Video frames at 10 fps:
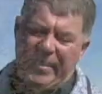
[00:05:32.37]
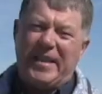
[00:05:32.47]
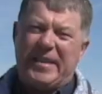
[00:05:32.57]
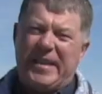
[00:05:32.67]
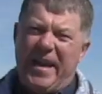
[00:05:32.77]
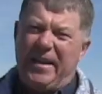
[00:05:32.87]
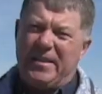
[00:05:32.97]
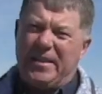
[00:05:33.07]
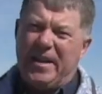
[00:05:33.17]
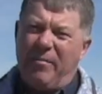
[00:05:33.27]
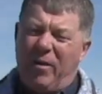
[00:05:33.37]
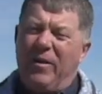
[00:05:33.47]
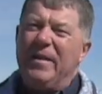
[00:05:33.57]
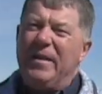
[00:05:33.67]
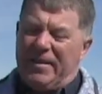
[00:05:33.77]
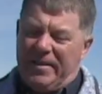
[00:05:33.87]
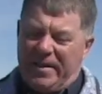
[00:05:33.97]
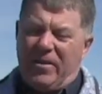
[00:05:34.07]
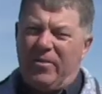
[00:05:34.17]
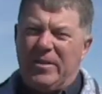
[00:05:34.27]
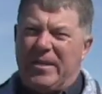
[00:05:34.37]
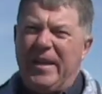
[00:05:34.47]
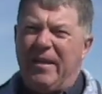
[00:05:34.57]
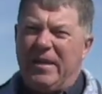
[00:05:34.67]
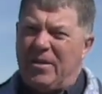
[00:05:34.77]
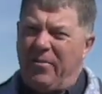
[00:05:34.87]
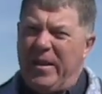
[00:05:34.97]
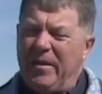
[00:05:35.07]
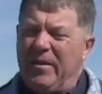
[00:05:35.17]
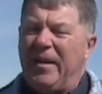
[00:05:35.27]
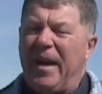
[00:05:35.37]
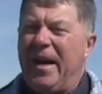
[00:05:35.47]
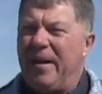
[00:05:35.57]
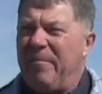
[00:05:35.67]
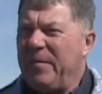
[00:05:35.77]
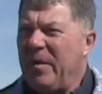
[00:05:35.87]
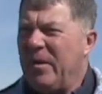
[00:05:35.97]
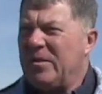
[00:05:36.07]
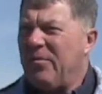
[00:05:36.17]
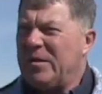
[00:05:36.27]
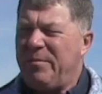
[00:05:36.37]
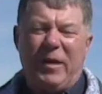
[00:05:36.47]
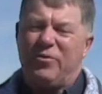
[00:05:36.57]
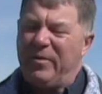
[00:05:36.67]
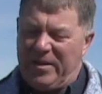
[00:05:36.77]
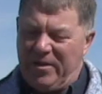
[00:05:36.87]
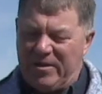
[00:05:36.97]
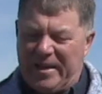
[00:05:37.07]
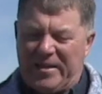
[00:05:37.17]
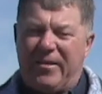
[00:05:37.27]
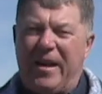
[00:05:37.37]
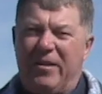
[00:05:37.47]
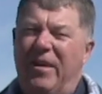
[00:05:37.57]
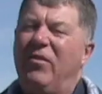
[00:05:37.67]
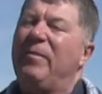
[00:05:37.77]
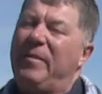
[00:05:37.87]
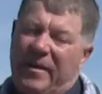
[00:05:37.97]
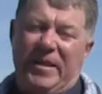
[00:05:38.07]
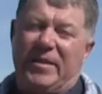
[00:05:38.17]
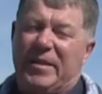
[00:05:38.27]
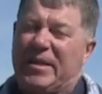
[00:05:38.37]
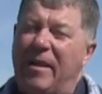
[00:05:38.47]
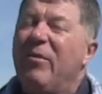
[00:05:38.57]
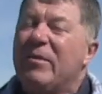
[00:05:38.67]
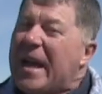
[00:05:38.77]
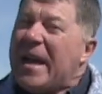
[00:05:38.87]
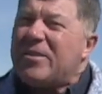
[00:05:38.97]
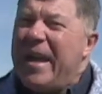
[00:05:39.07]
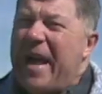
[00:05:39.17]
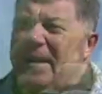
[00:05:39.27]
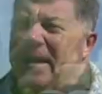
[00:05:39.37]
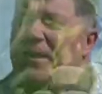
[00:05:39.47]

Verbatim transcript: that standing stubble that those seedlings, the wind um, was, was much reduced at the ground level because the stubble was actually acting